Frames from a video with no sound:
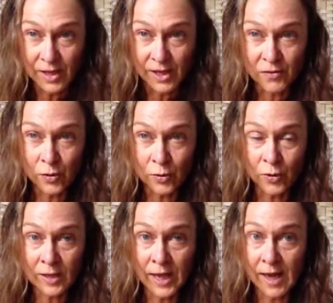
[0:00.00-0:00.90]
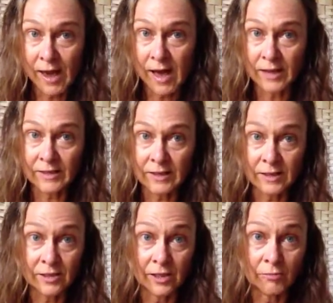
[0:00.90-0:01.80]
If you look at the
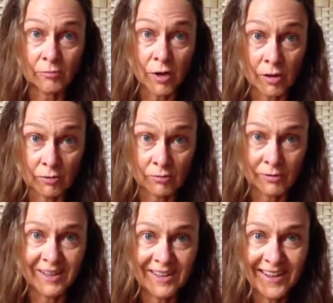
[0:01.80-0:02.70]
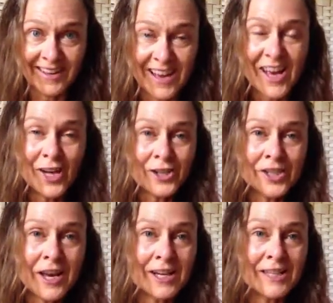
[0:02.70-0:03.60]
tarot,
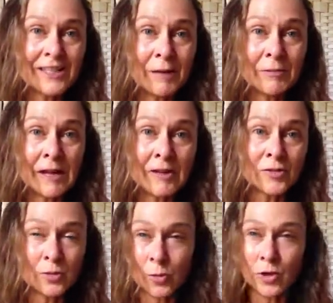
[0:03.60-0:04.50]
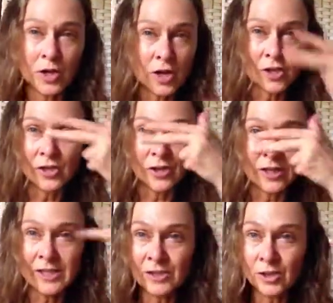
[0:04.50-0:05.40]
she's got a double-edged sword. There
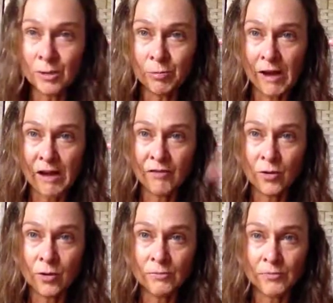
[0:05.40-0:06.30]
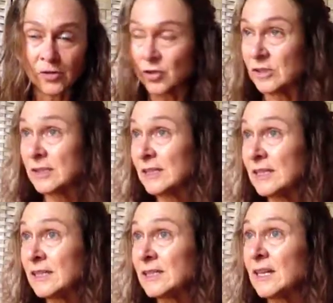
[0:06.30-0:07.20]
is no blindfold. She
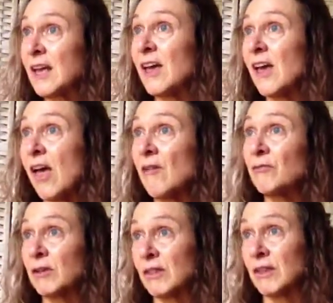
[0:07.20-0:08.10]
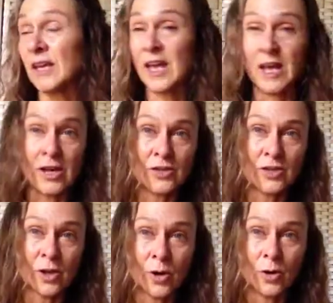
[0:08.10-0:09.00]
sees everything, and
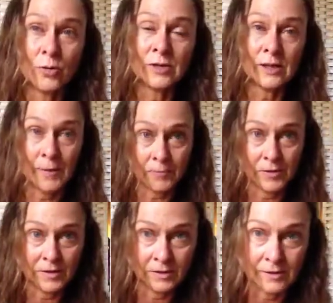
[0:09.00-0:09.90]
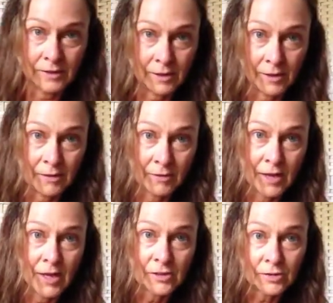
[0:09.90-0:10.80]
she's holding up the scale
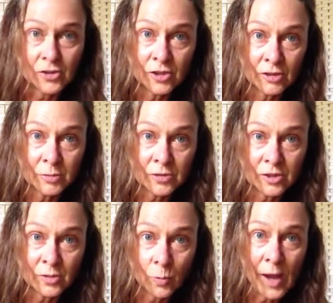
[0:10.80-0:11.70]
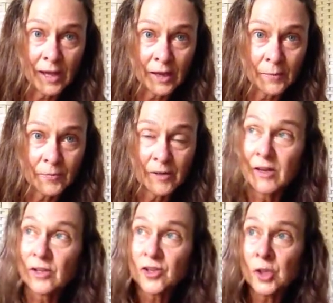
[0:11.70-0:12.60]
so she knows what she's weighing.
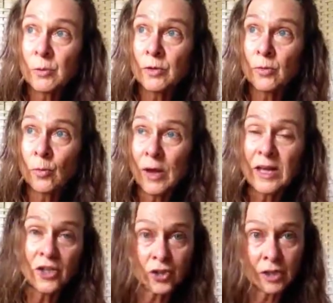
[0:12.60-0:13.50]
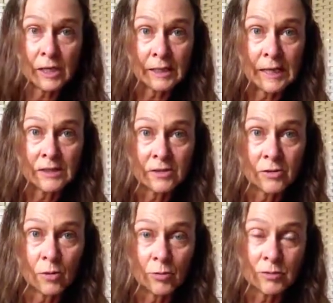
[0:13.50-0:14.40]
She wouldn't weigh shit against
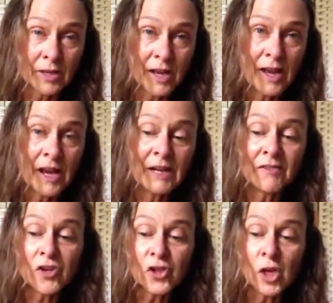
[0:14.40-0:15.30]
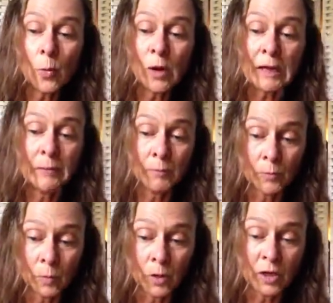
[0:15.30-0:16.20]
gold. And if the shit weighed
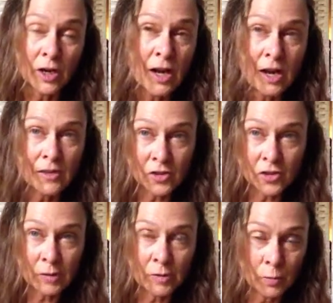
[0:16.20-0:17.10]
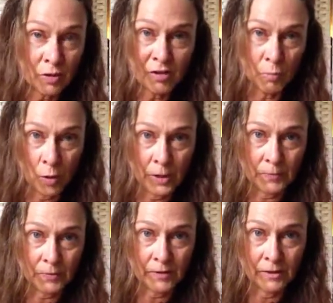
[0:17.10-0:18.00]
more, the shit was worth more.
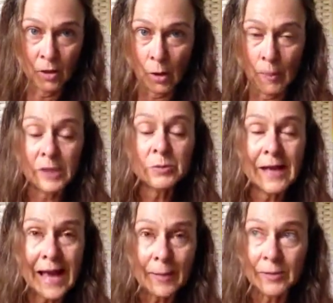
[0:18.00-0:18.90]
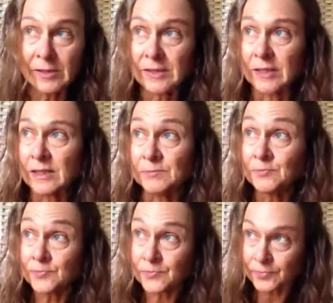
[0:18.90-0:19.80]
No, that's what happens
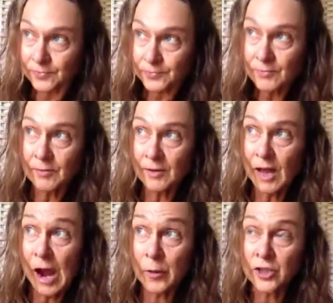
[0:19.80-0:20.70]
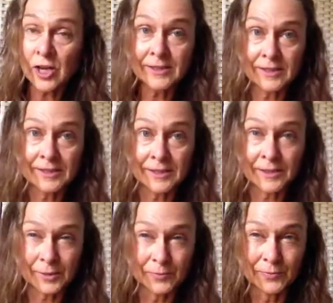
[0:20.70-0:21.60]
in our justice
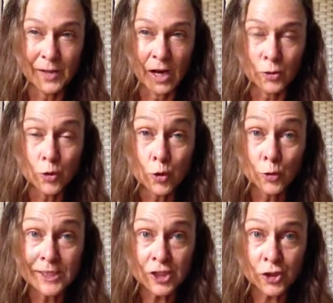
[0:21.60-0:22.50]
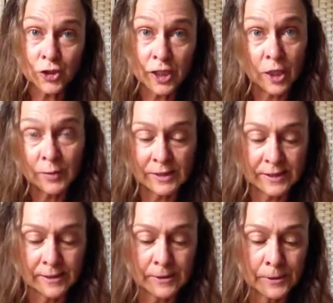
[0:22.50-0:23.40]
system, our judiciary
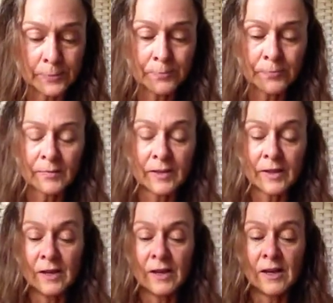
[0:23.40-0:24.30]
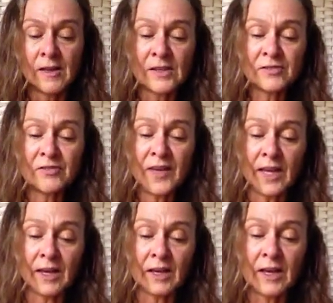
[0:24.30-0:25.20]
system. That's
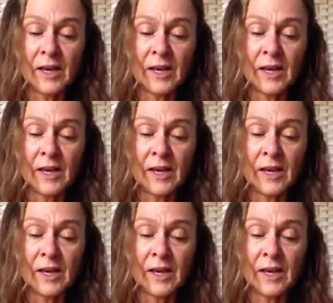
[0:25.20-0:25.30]
fake.